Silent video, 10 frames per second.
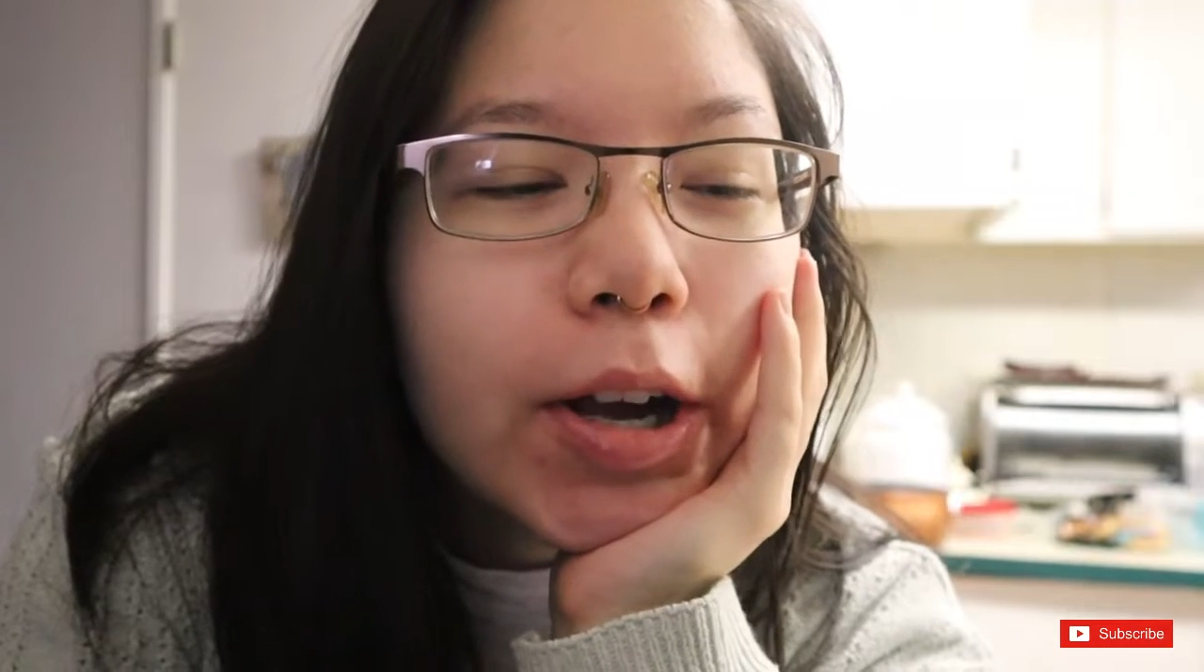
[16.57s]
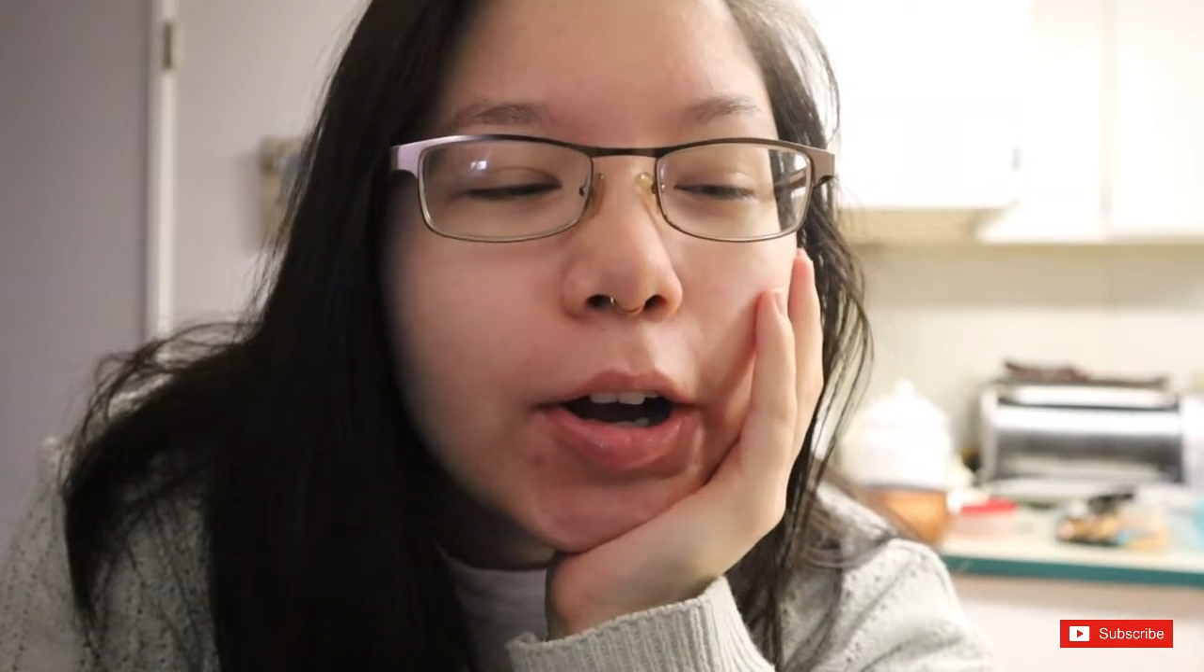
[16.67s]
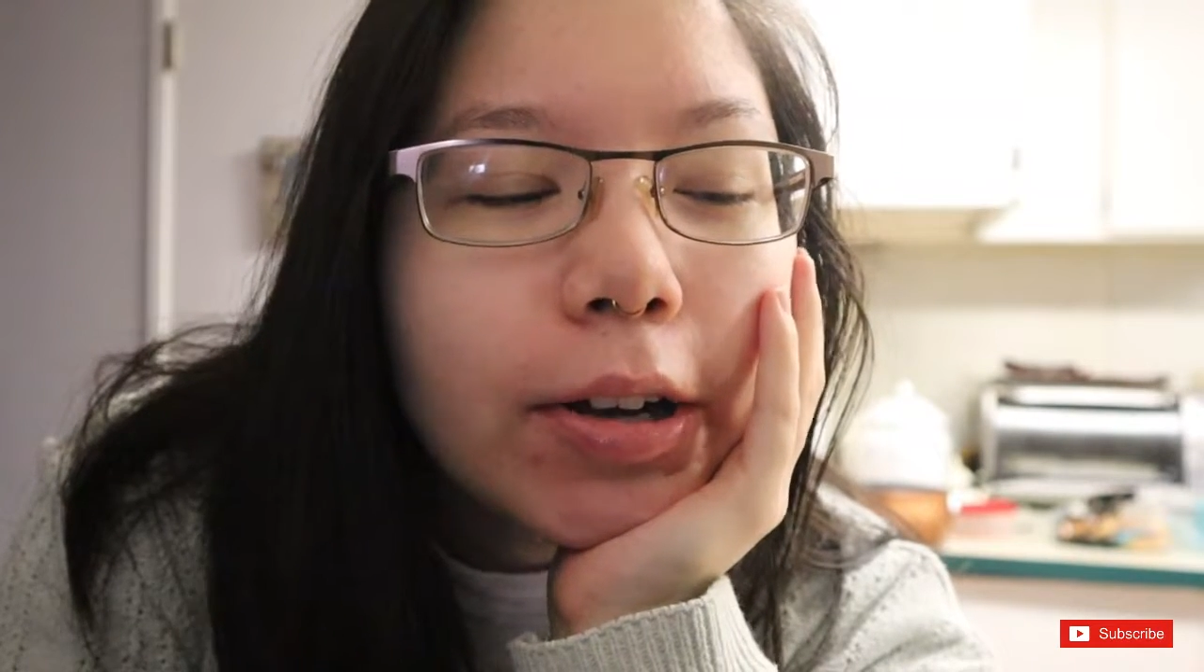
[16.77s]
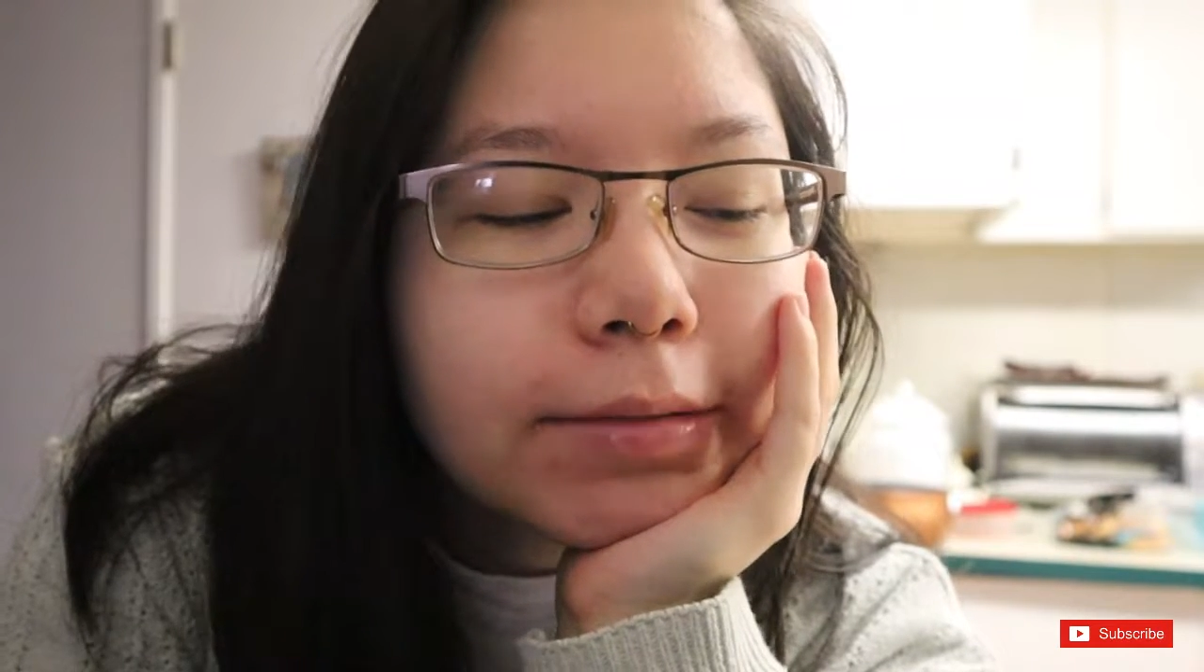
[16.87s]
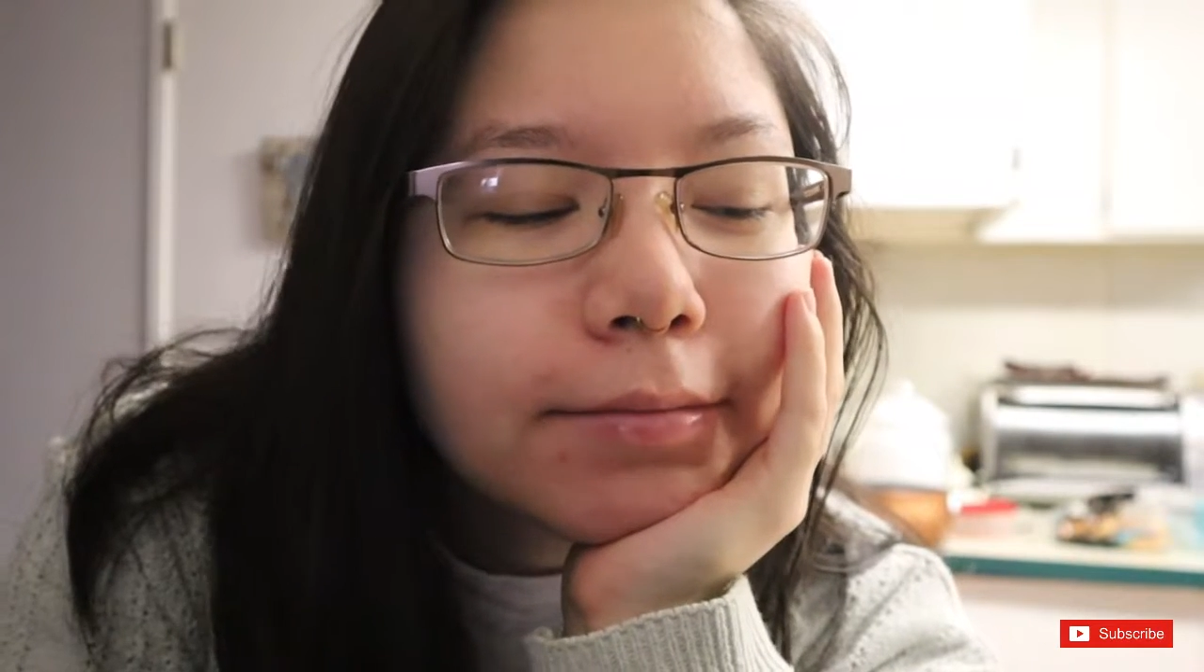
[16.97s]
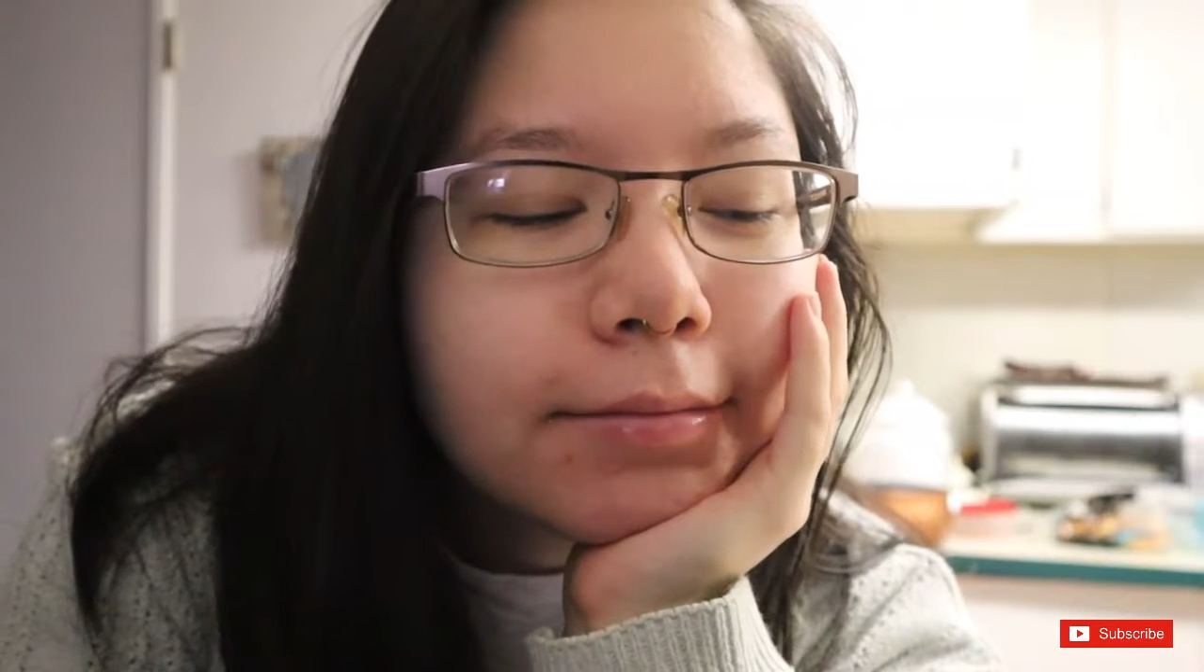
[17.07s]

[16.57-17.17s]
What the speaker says: haul.